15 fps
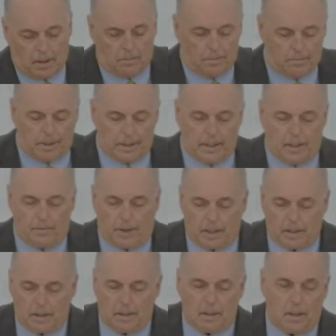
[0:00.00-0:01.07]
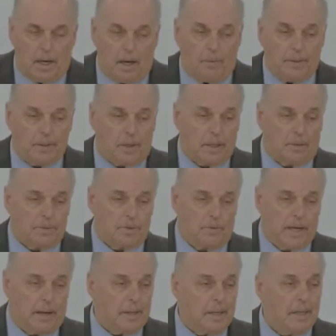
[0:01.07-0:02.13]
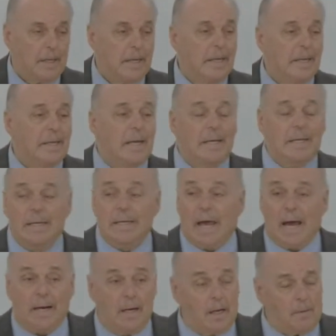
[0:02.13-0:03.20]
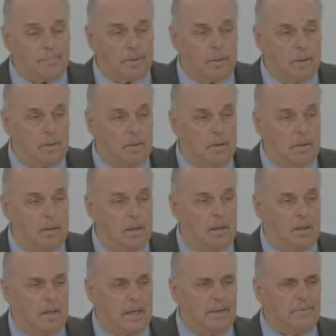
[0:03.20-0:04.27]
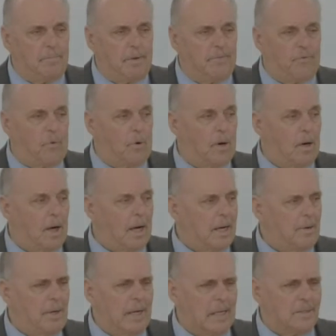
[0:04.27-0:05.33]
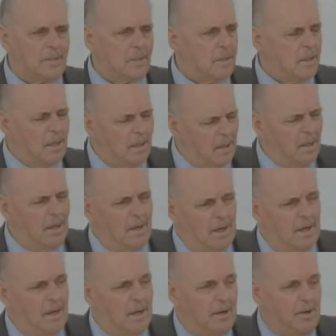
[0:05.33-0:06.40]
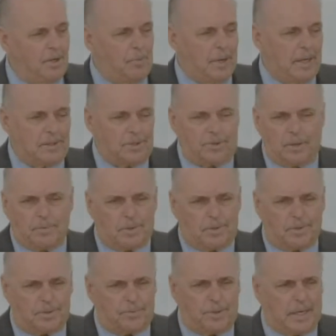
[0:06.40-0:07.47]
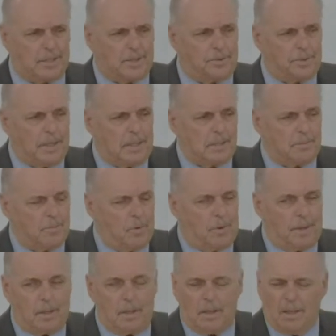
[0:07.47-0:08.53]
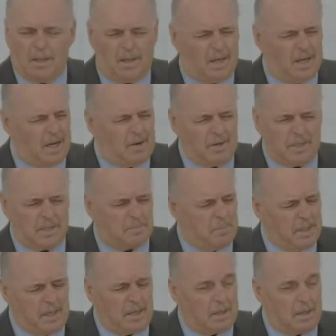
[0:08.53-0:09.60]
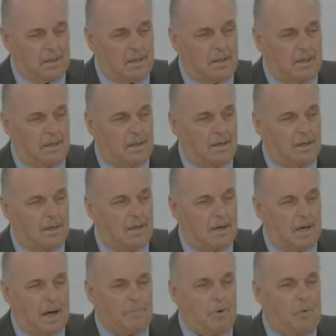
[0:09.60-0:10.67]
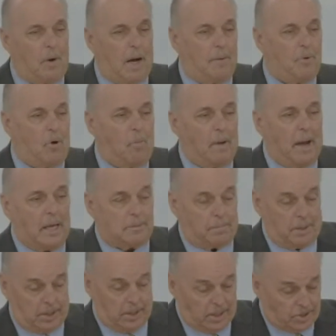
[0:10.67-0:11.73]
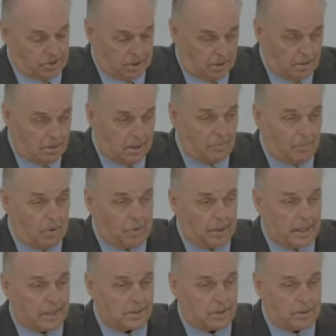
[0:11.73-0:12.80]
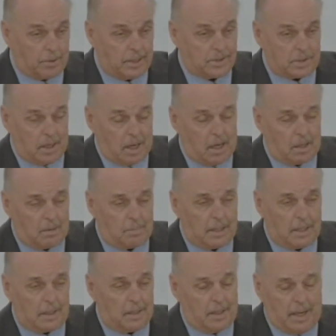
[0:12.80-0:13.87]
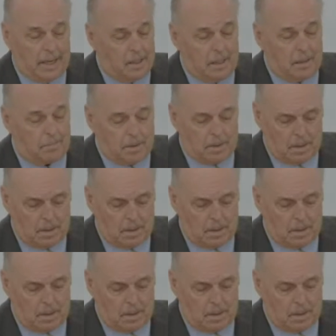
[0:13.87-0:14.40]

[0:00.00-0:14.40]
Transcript: But anyway, and we thought that was okay, but it didn't, it didn't add up. Even before I, you, got, you read the scriptures, three days and three nights, I'm going, how can this be? i know, I'm no mathematician. I'm no great scholar, but that doesn't add up.